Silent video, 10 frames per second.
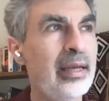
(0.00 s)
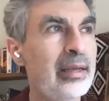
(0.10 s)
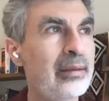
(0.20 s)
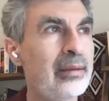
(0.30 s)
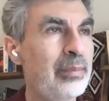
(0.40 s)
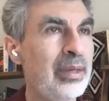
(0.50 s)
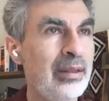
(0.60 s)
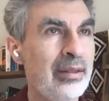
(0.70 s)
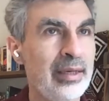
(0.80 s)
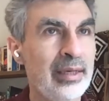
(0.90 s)
it may
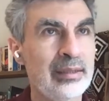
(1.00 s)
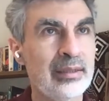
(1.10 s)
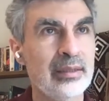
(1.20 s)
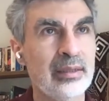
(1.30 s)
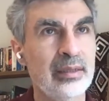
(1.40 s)
be that